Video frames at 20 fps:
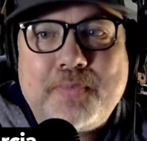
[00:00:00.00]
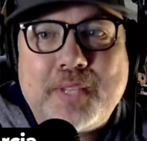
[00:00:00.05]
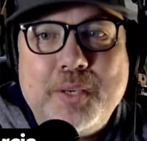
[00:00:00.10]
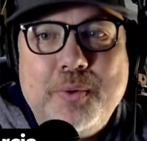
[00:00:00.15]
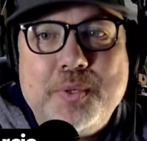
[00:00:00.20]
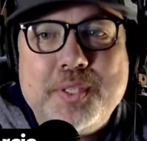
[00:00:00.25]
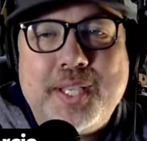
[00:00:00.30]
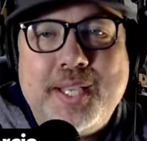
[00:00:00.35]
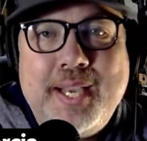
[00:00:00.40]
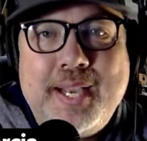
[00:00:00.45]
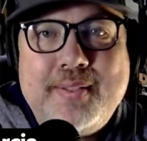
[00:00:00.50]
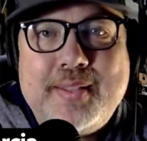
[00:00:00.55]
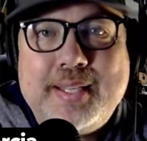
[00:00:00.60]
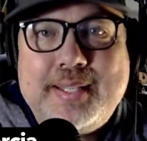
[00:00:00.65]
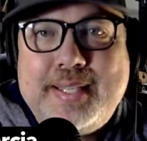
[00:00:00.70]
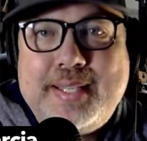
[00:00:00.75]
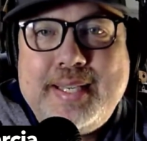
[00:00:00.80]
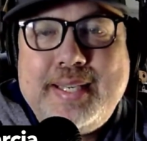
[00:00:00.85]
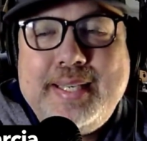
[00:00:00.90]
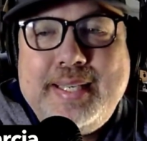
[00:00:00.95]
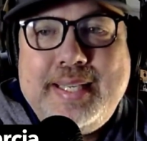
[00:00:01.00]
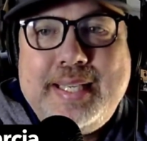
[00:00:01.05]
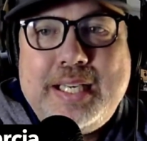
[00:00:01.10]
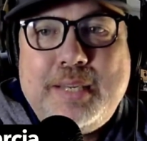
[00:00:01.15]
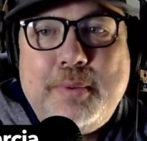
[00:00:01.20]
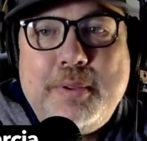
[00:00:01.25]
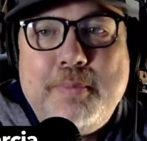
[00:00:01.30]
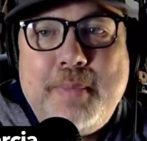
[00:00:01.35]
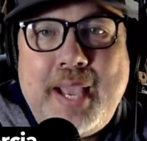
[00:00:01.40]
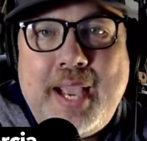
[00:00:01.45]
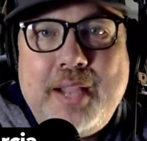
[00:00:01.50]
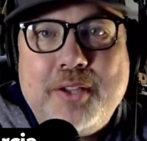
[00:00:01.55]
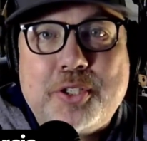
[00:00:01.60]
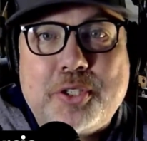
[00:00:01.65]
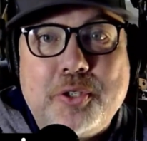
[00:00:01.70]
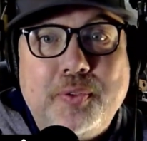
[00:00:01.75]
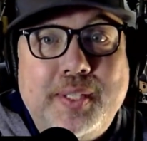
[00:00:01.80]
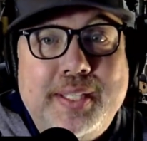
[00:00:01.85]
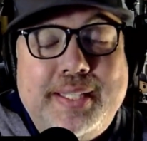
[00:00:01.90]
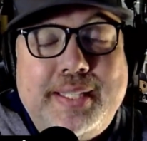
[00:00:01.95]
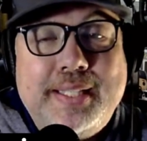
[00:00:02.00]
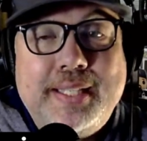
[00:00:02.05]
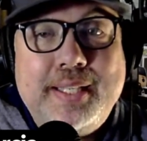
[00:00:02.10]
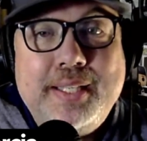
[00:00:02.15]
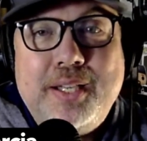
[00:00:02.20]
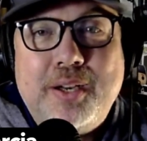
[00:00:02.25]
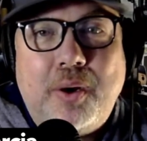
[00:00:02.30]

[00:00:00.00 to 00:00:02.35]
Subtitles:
It was a hit that didn't need to be made. Certainly did.